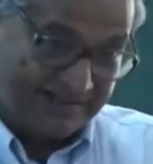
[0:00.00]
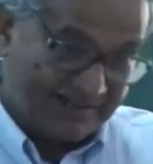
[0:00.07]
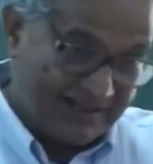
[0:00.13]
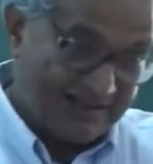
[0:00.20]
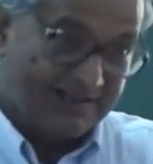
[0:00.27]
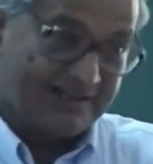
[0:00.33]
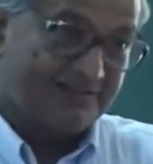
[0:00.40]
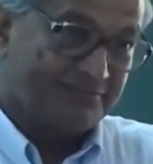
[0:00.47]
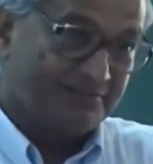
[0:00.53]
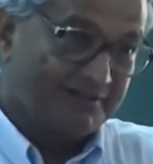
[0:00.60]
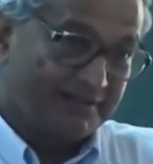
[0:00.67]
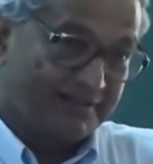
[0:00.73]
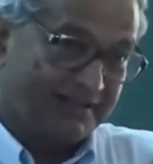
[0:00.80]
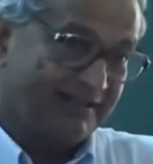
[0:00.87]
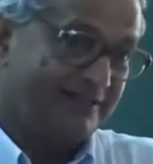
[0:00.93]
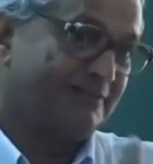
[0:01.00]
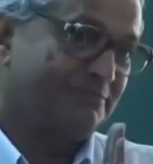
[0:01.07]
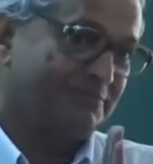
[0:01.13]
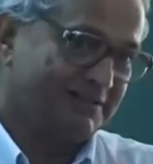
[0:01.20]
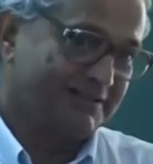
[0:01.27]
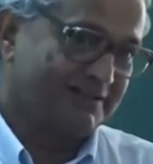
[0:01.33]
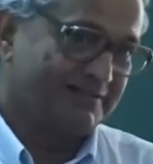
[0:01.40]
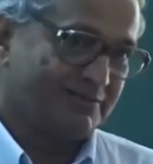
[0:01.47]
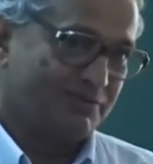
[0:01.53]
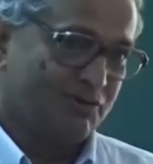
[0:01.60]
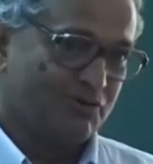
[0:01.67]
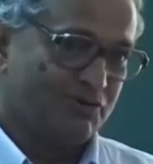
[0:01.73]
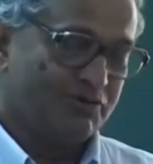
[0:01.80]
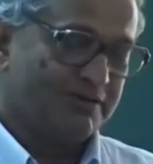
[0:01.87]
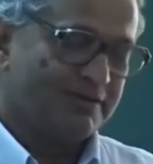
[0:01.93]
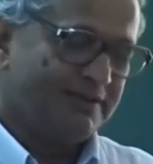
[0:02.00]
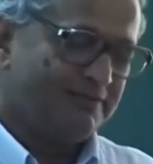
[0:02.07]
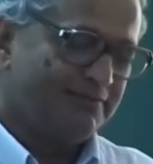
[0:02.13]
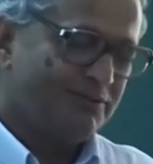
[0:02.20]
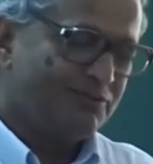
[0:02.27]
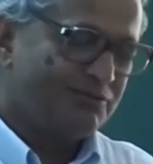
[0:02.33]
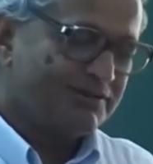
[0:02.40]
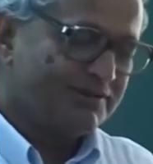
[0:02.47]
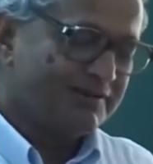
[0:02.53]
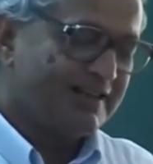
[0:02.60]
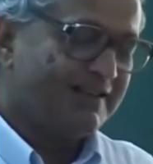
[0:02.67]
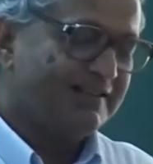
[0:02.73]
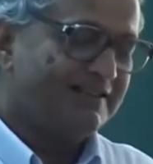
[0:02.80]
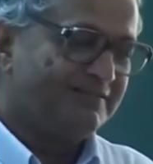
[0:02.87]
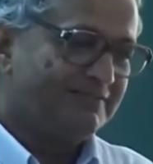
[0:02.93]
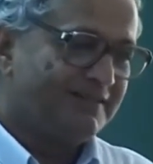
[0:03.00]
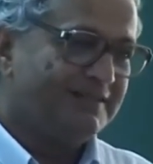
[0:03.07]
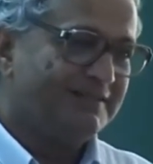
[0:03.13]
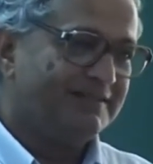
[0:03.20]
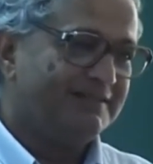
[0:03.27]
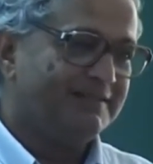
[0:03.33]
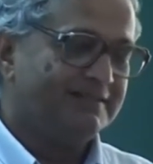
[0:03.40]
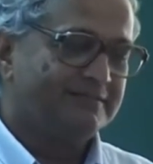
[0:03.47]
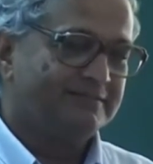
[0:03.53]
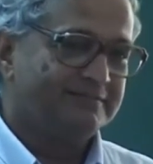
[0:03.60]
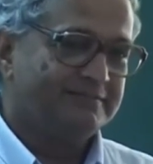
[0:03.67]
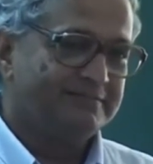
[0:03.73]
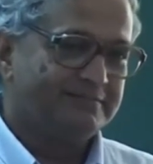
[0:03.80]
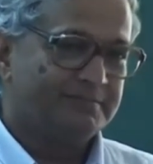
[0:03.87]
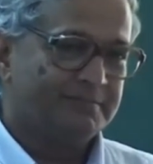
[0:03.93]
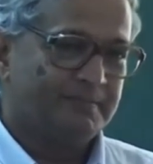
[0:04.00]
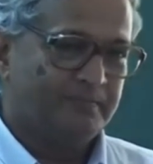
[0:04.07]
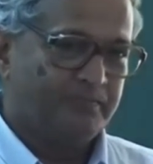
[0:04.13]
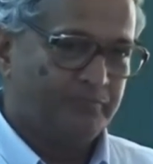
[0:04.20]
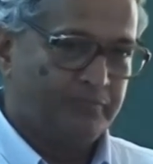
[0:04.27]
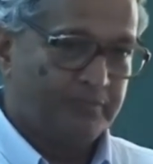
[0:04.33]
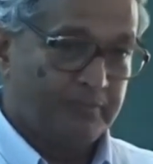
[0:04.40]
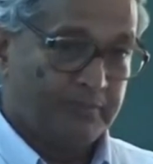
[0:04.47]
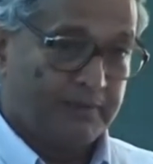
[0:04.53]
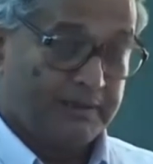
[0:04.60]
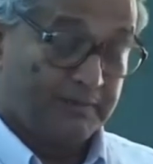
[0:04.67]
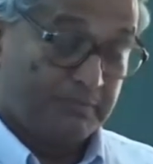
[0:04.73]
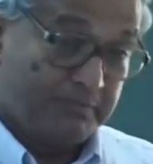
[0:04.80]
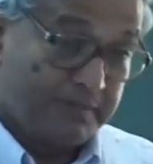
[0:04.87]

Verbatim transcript: design of a helicopter, usually if you design the vehicle, the